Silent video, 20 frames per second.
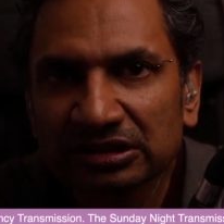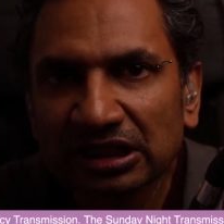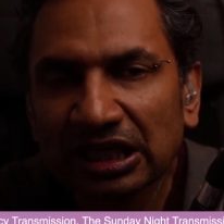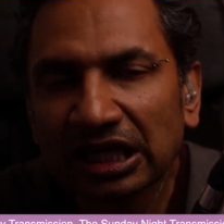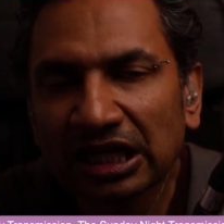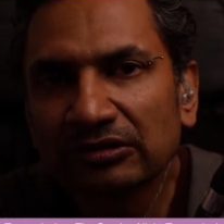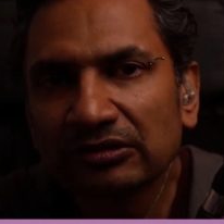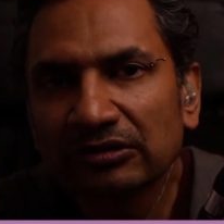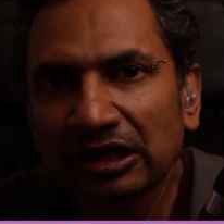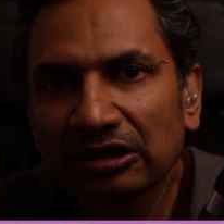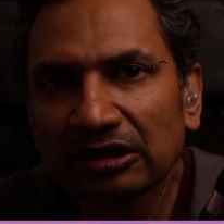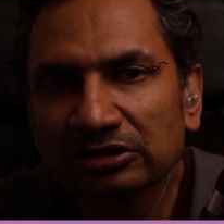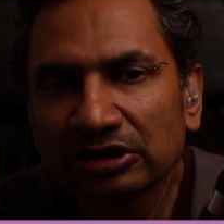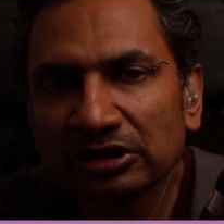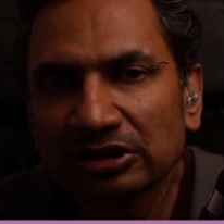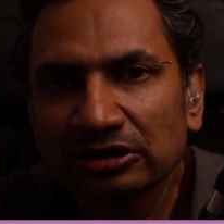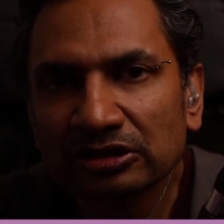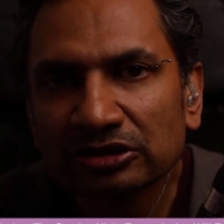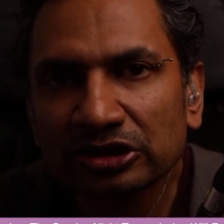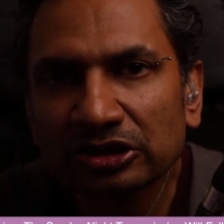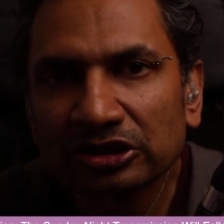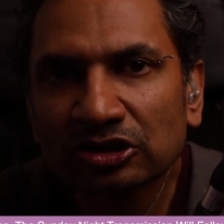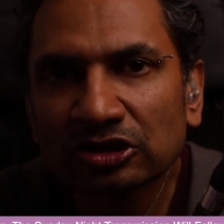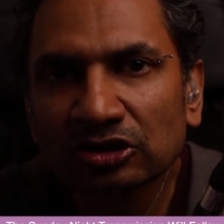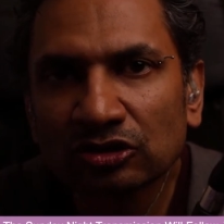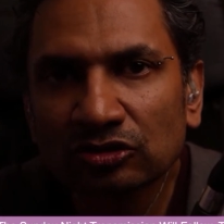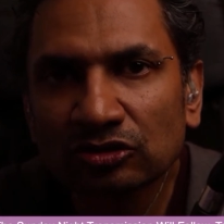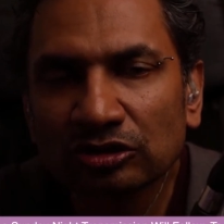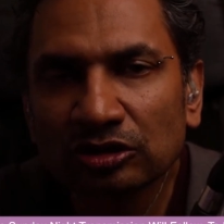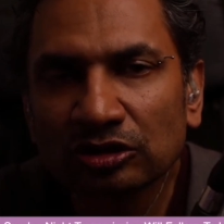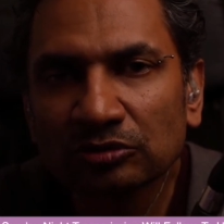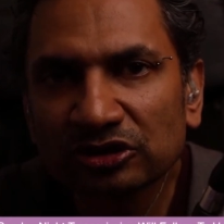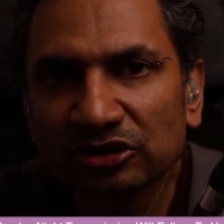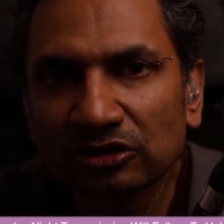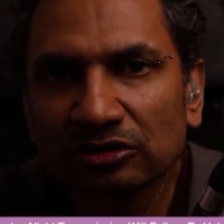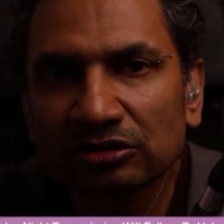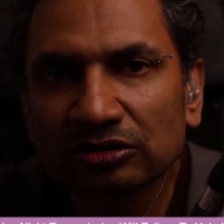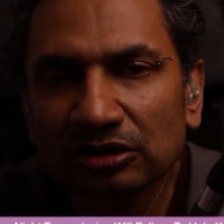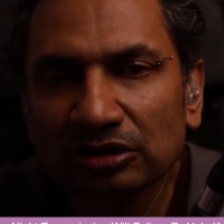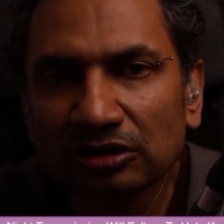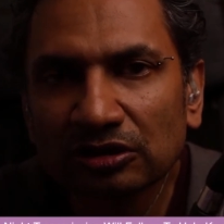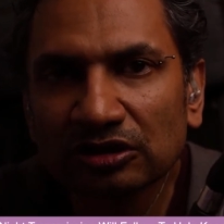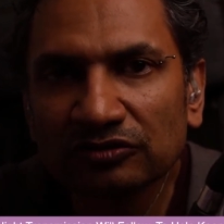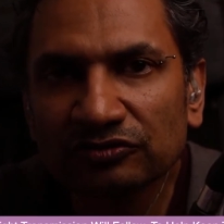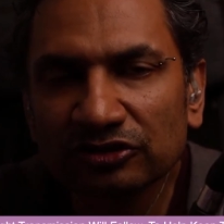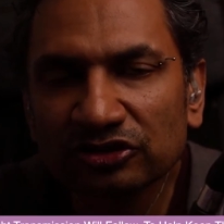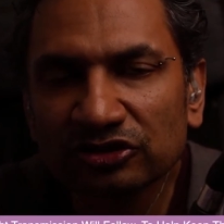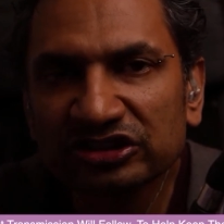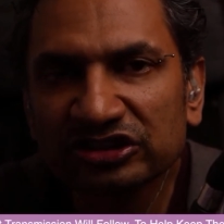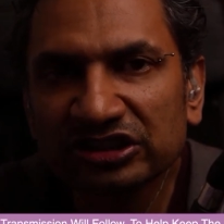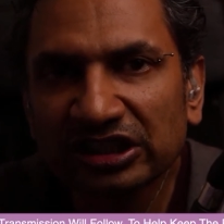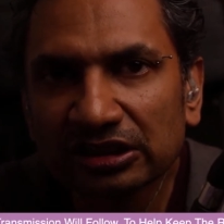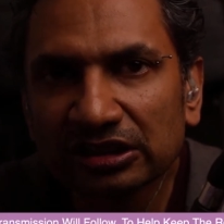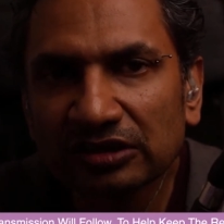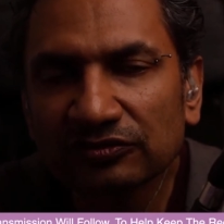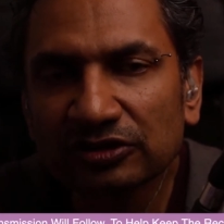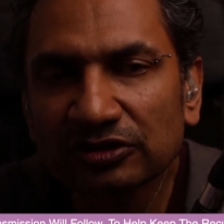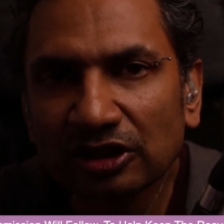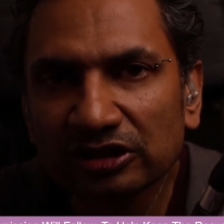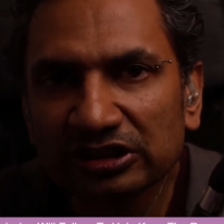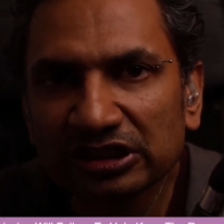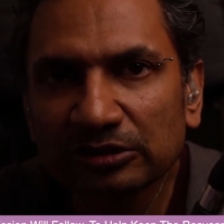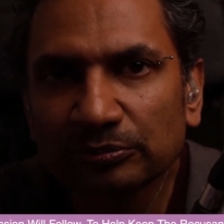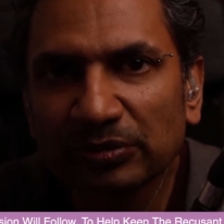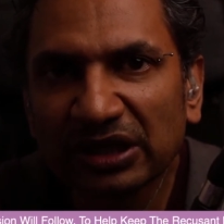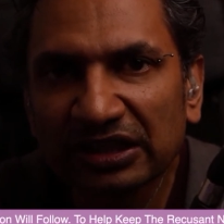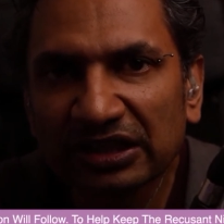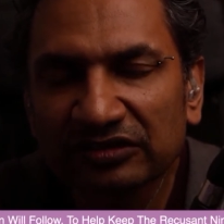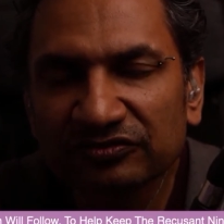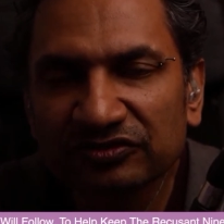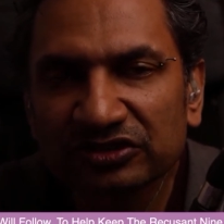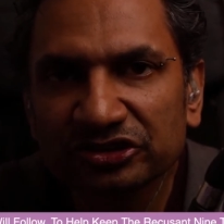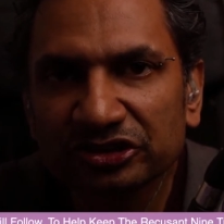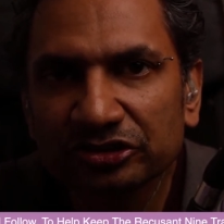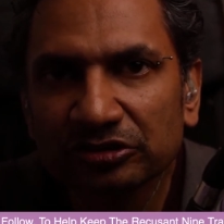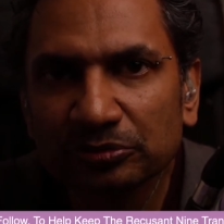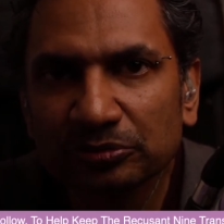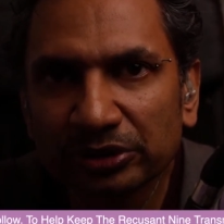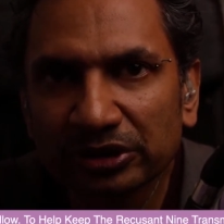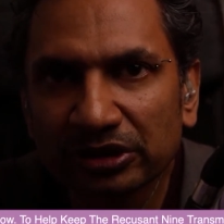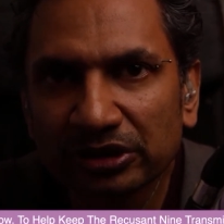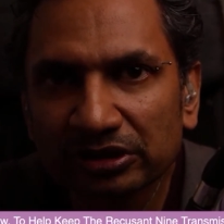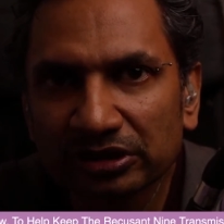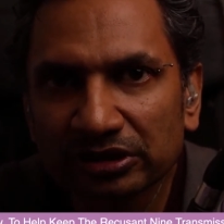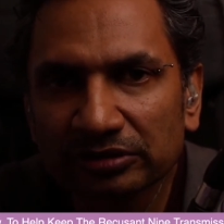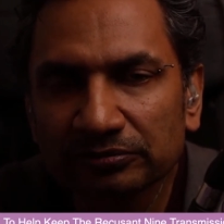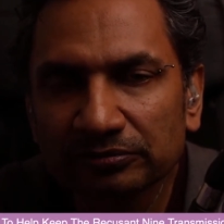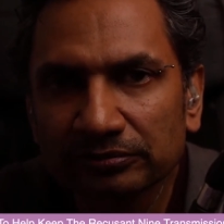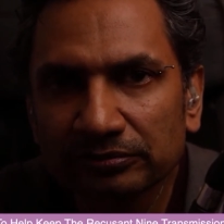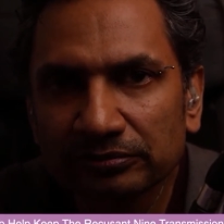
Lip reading: around the corrupt, unlawful sale of Glodic baths during Purdah.